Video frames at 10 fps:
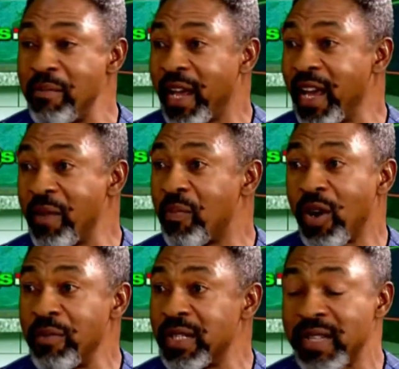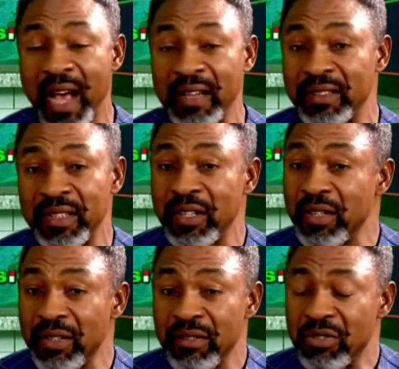make any promise and
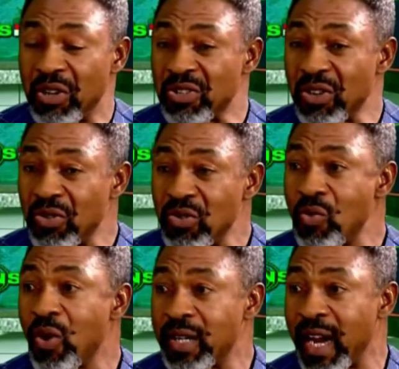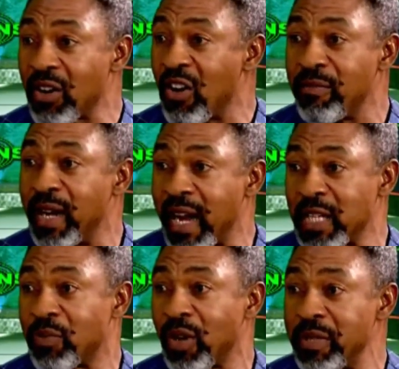does not do what that government
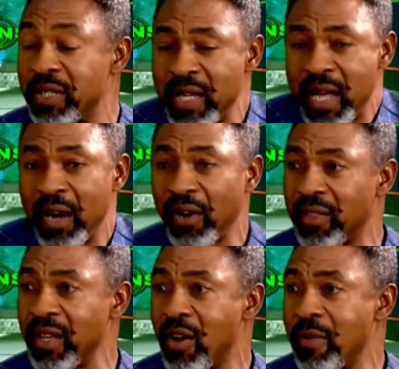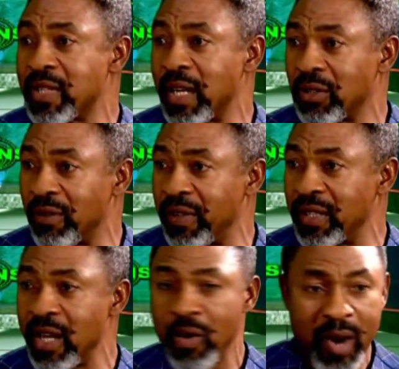has promised, and nothing comes out of it.
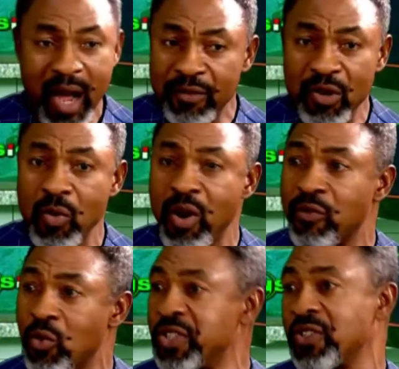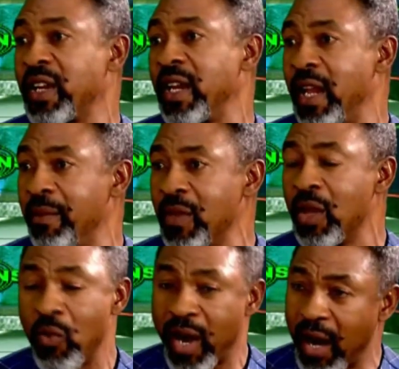We have no way of questioning him.
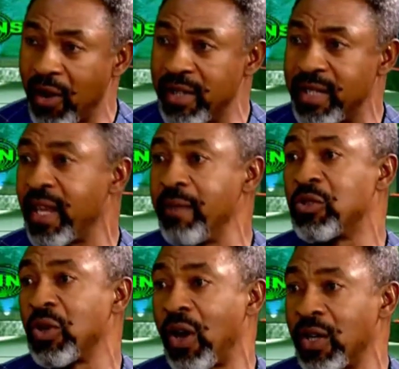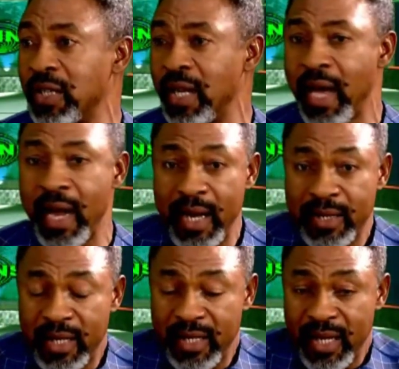We cannot take him to court, and the
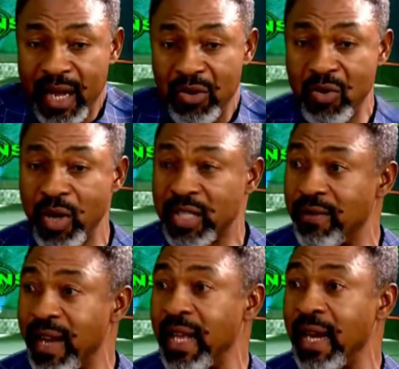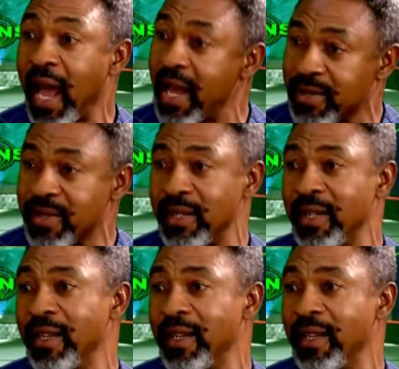citizen can do whatever he likes.